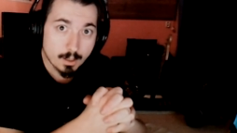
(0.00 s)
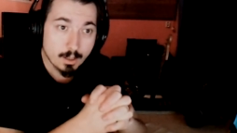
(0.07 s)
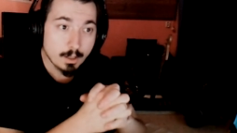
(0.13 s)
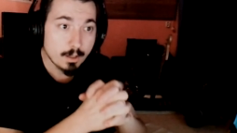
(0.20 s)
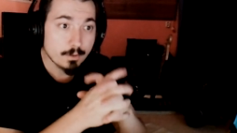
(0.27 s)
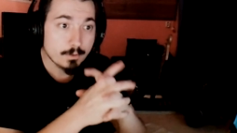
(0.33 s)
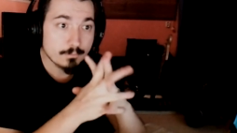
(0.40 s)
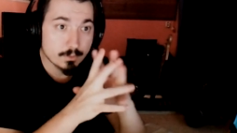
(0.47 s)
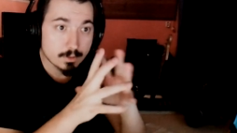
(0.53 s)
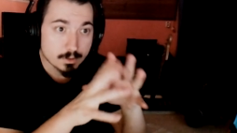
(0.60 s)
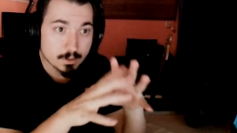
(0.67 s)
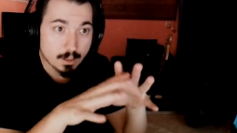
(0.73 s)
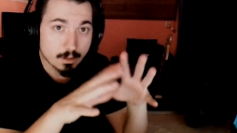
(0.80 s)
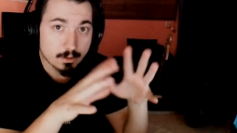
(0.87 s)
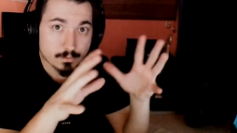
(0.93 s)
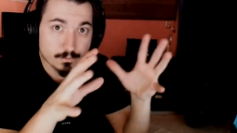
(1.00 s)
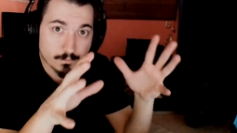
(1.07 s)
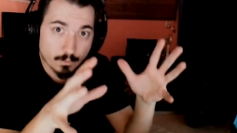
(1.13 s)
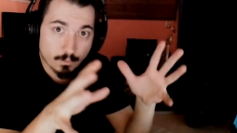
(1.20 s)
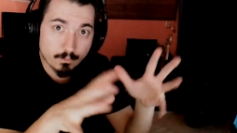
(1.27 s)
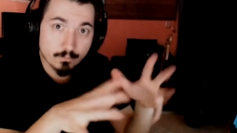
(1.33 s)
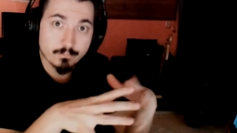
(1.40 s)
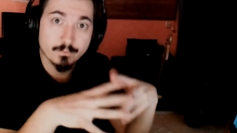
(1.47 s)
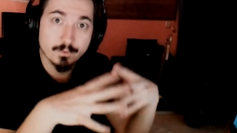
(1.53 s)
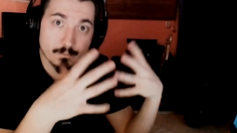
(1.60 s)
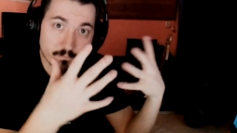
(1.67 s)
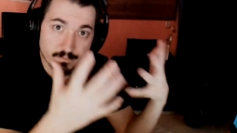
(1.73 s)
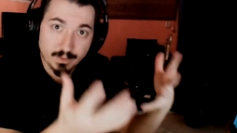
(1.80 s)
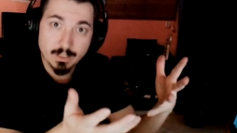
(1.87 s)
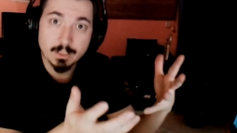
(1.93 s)
the first half of the
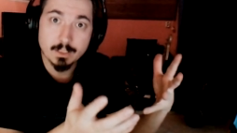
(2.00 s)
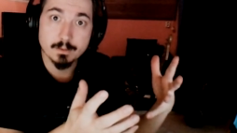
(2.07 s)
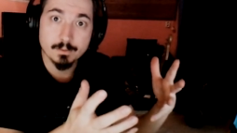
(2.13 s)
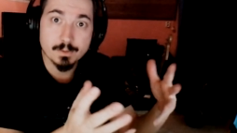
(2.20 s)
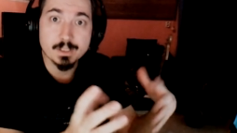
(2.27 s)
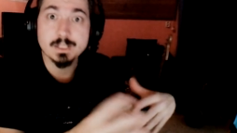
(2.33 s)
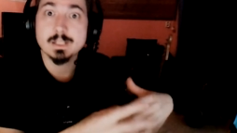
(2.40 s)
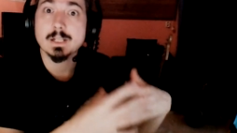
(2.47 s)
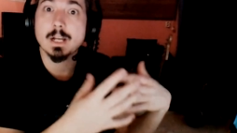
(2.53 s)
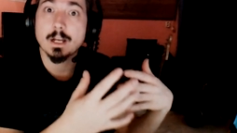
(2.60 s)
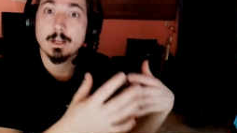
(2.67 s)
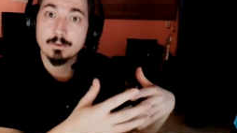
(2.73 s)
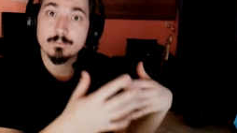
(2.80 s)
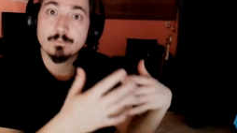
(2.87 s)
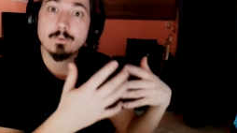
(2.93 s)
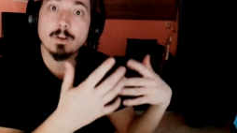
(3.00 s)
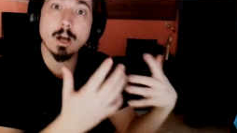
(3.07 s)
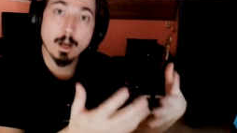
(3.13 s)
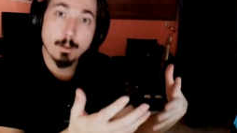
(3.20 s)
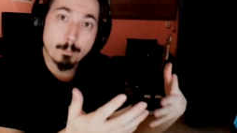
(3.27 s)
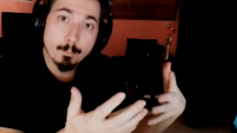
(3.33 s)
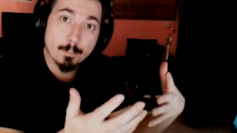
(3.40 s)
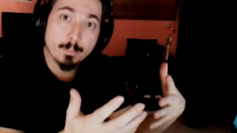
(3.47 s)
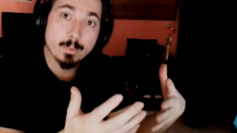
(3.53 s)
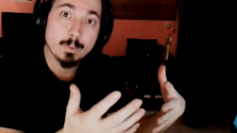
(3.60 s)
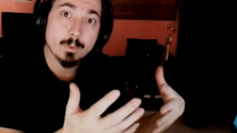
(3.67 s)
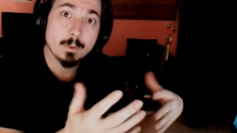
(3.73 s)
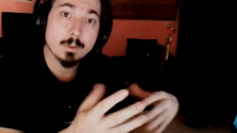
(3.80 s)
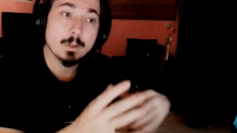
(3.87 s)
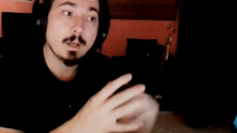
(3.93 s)
video is kind of up.
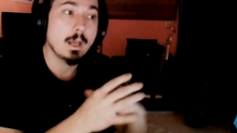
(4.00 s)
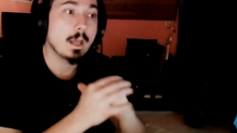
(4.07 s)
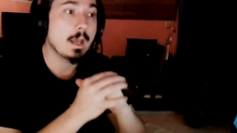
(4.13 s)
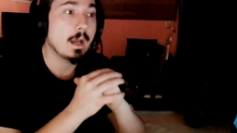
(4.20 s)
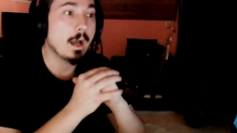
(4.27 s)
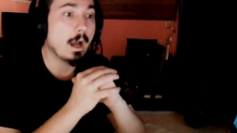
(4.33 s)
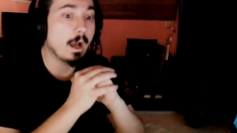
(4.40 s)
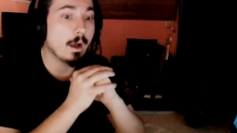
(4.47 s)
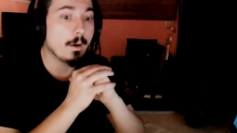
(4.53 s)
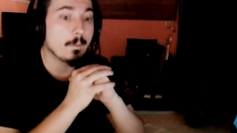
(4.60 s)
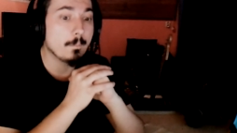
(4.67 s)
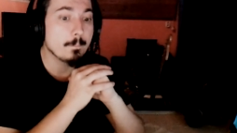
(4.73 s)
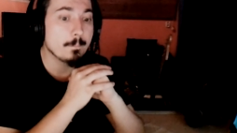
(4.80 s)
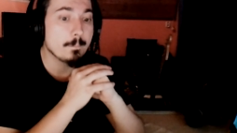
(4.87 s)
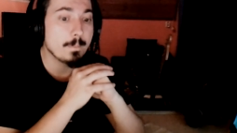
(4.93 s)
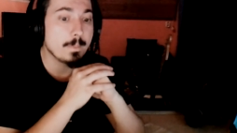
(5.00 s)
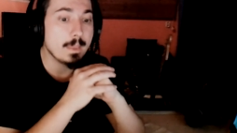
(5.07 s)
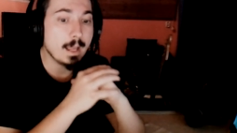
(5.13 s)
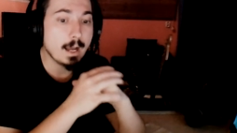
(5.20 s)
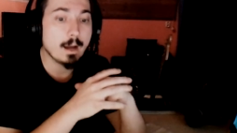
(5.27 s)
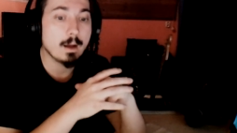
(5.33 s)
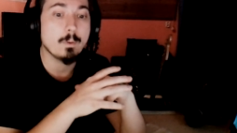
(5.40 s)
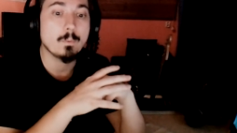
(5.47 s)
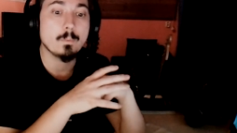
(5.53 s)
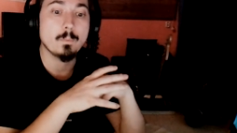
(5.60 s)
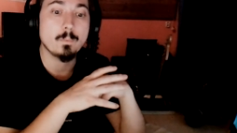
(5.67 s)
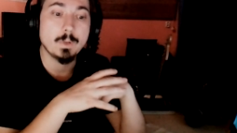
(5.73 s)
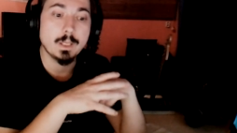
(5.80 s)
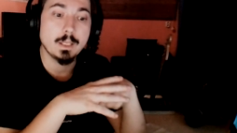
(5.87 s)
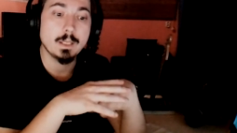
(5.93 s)
Now
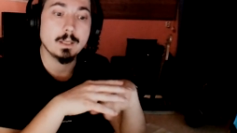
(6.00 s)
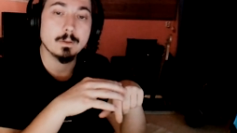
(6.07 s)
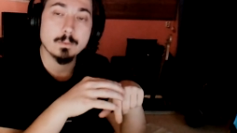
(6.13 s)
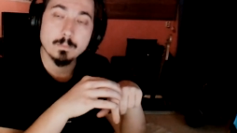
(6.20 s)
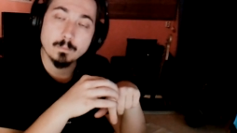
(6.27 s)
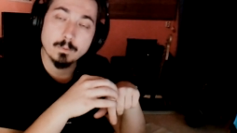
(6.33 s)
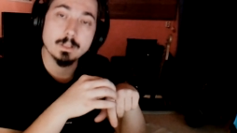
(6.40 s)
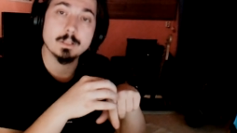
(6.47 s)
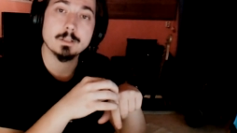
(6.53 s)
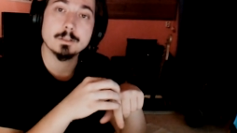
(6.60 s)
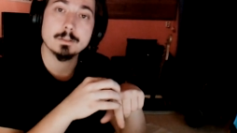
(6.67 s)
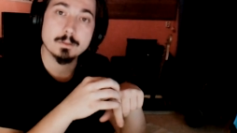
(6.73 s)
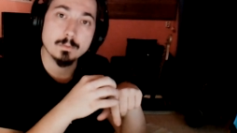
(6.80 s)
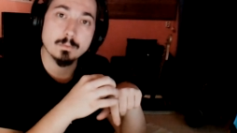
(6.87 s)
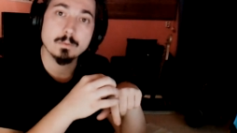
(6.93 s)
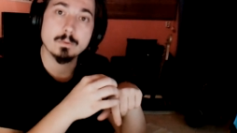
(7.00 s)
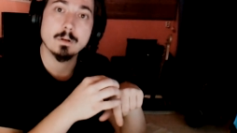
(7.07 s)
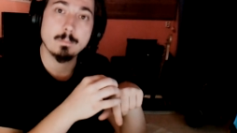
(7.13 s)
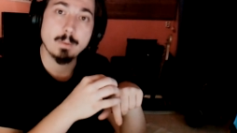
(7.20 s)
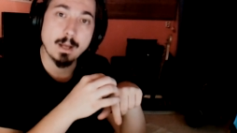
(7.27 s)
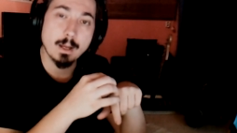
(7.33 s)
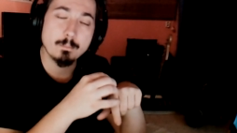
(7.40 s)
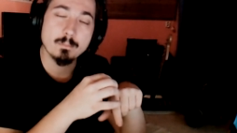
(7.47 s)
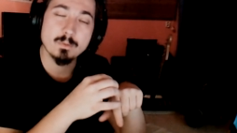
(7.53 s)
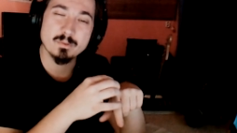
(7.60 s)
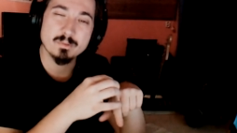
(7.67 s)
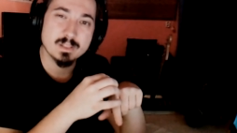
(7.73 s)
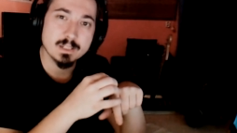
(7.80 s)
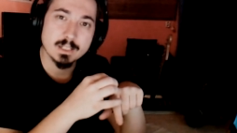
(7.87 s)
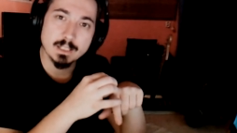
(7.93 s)
we will talk about
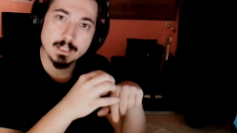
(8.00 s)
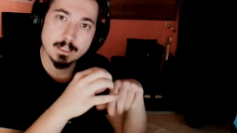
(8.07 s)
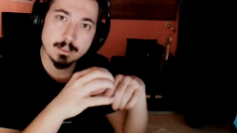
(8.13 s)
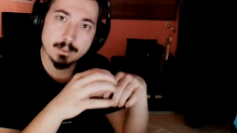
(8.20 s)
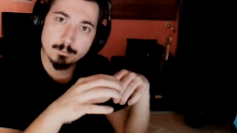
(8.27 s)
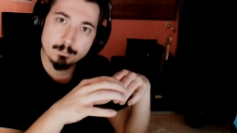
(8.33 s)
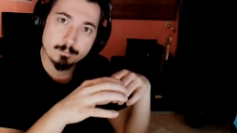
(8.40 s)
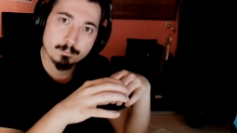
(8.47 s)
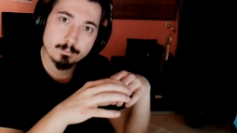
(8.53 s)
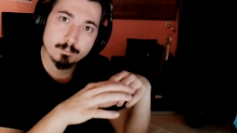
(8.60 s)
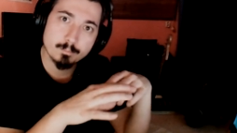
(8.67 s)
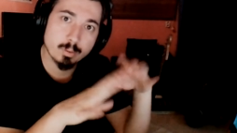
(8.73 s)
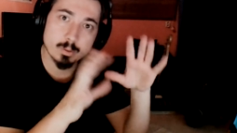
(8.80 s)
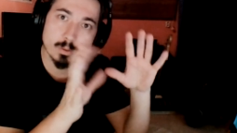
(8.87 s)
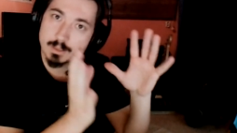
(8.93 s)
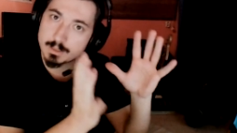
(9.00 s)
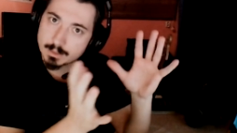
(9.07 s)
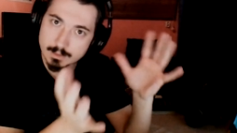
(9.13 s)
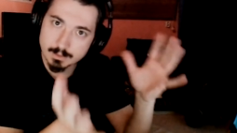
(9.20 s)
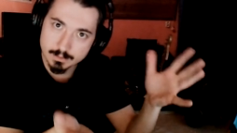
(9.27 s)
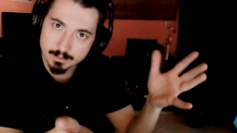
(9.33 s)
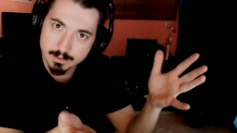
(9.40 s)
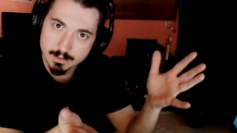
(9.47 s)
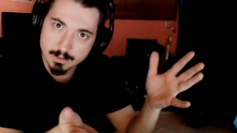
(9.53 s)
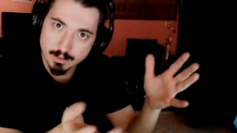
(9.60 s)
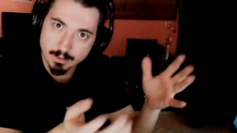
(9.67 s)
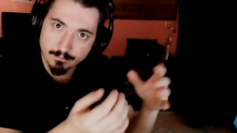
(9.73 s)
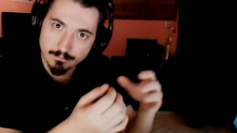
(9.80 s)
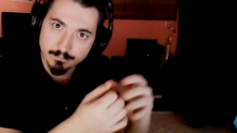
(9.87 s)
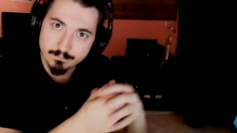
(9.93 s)
mostly political
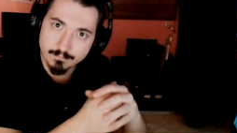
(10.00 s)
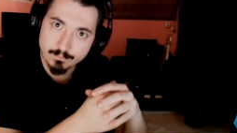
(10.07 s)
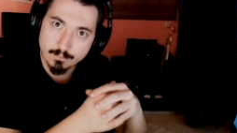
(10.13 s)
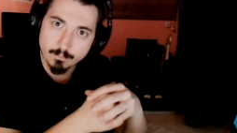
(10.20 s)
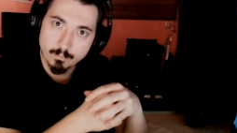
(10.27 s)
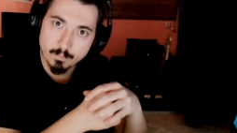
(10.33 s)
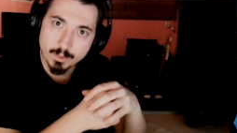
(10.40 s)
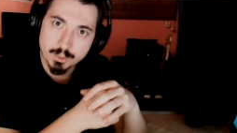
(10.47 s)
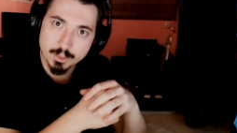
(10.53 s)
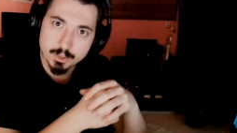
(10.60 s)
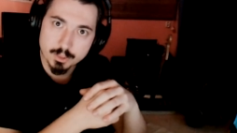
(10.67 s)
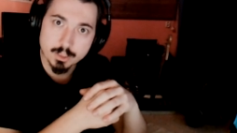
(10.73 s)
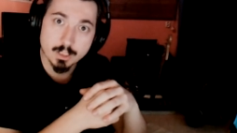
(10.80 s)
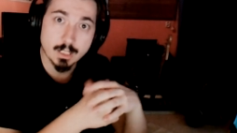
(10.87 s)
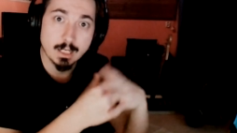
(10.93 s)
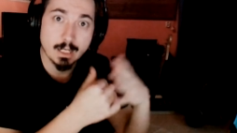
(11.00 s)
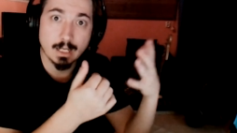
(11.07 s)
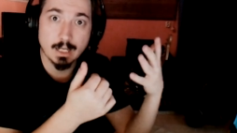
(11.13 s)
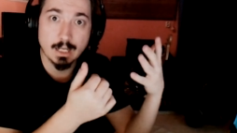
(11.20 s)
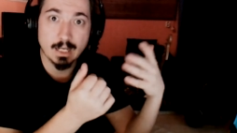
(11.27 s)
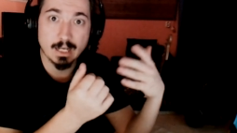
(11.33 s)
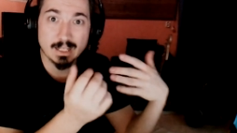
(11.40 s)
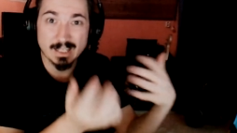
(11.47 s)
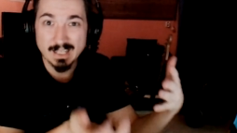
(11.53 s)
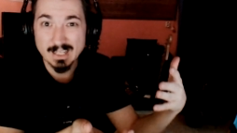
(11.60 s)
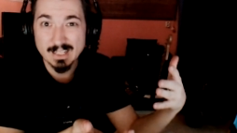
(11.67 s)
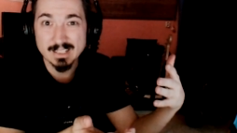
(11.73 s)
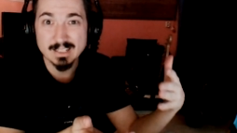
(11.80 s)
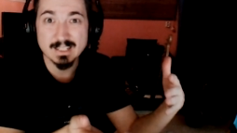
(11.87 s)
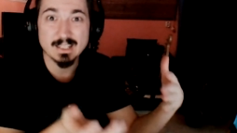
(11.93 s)
stuff, which,
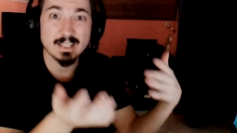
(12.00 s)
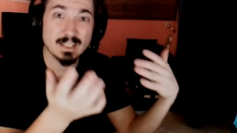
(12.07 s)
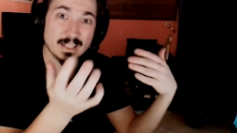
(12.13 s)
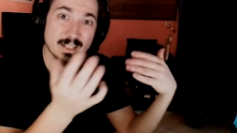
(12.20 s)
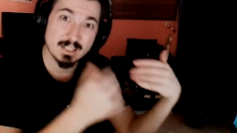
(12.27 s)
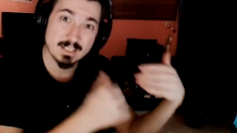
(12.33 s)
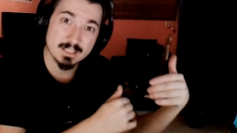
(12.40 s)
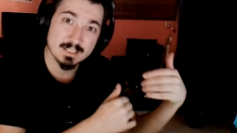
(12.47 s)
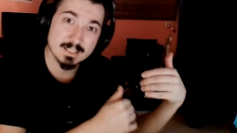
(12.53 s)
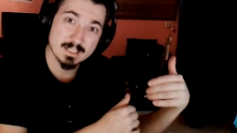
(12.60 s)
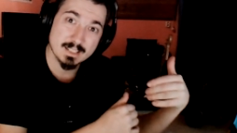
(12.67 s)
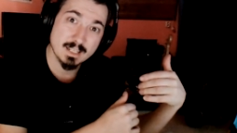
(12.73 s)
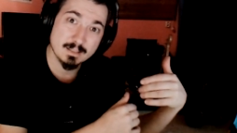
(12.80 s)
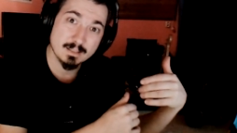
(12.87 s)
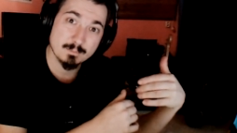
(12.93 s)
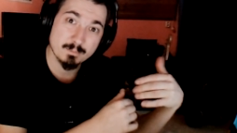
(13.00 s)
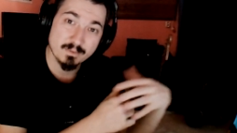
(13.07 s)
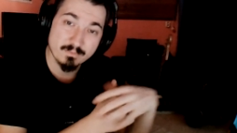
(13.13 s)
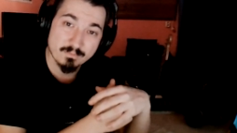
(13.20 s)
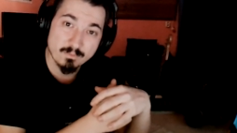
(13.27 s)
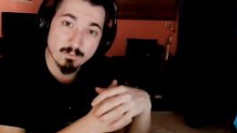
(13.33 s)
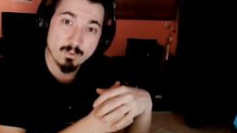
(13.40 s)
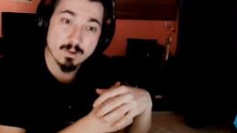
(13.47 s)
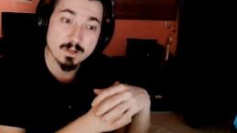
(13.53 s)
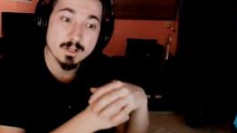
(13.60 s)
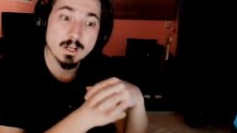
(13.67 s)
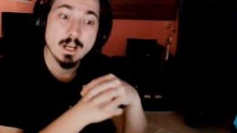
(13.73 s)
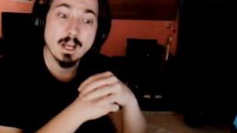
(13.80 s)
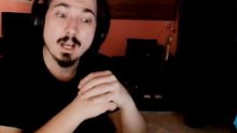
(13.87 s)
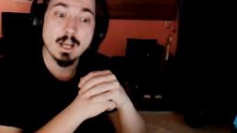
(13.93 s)
again, like I said before,
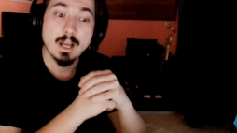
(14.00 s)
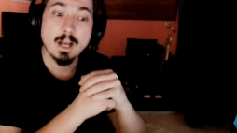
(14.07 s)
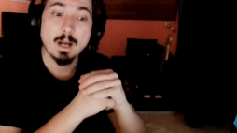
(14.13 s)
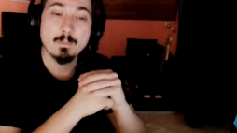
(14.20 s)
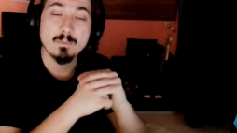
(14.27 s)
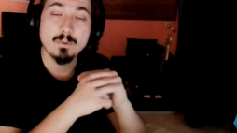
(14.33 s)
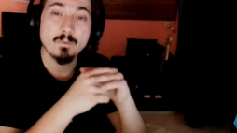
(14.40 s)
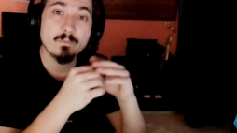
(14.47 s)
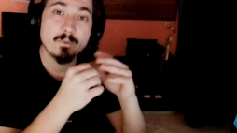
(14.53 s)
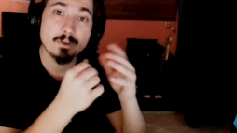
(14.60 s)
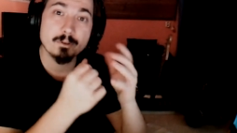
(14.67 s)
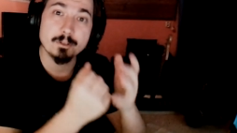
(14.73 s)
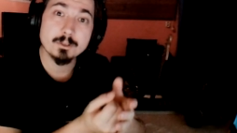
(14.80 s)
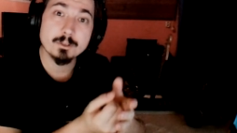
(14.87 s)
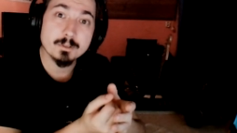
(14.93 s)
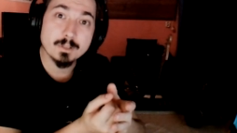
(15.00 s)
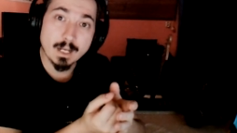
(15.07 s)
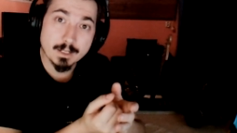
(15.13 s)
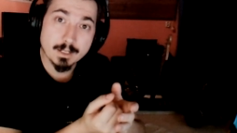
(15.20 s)
I'm not very good at.